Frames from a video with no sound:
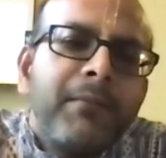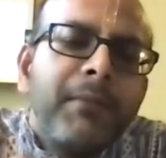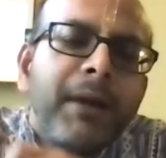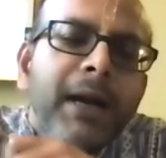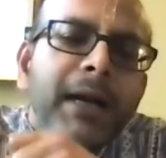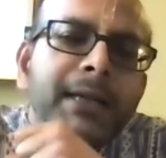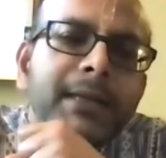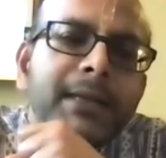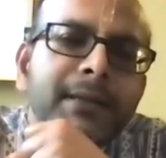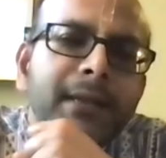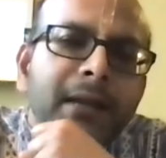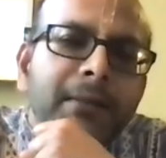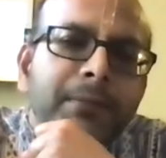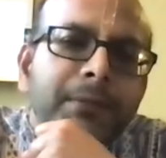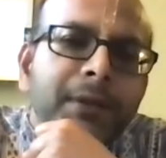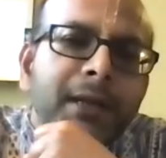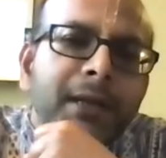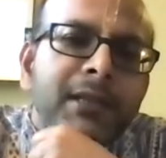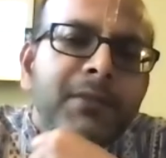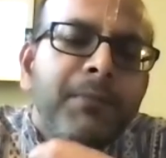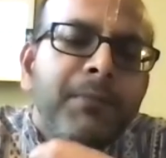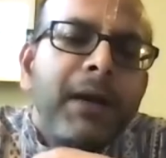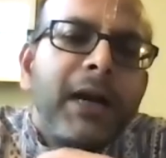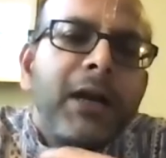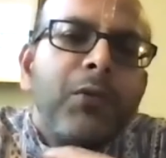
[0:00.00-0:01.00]
myself.
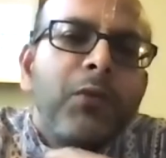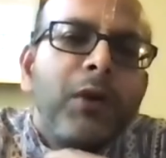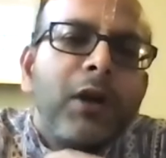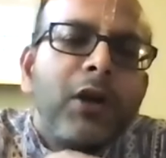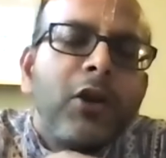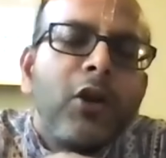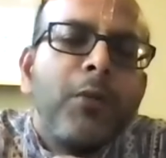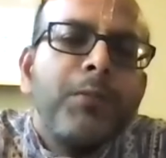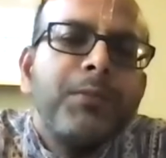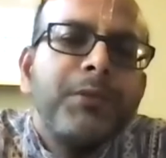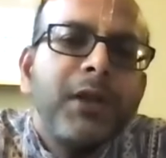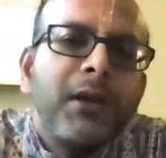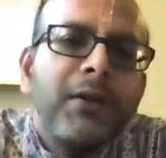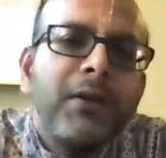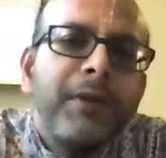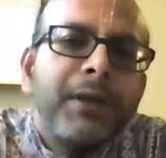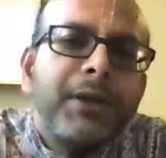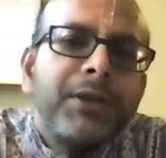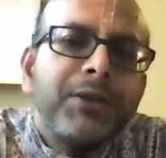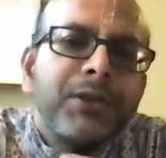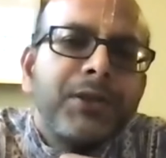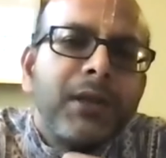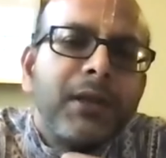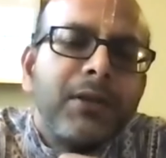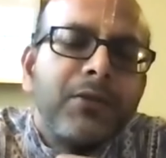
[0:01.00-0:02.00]
That's my one
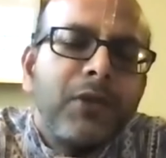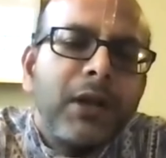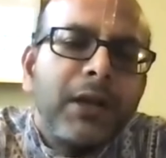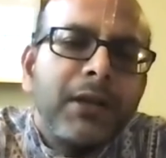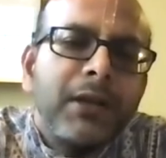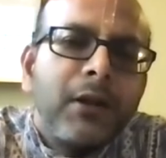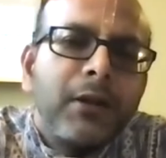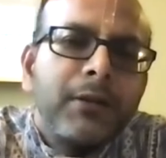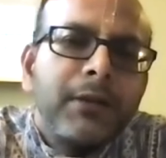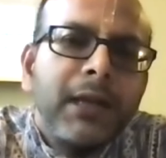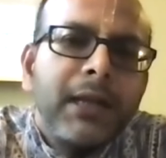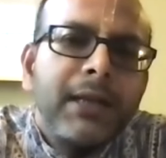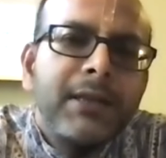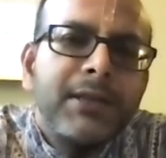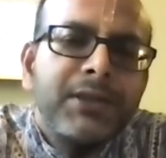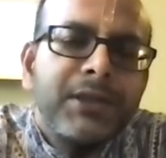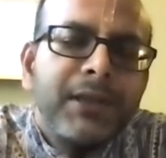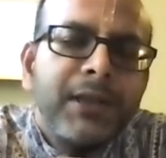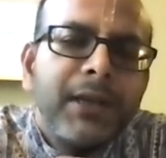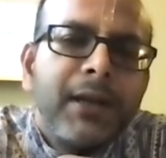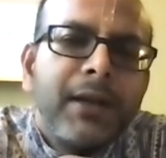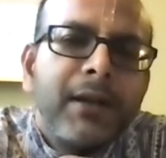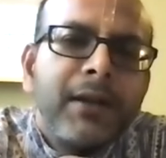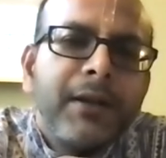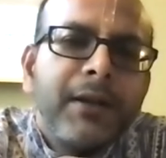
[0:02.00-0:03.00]
observation. So I thought I'll
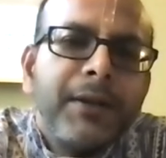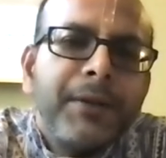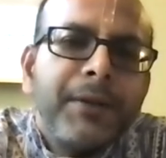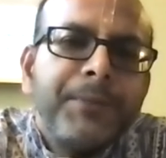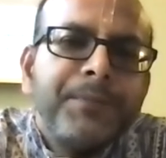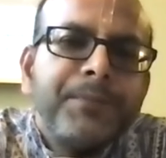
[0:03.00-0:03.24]
share.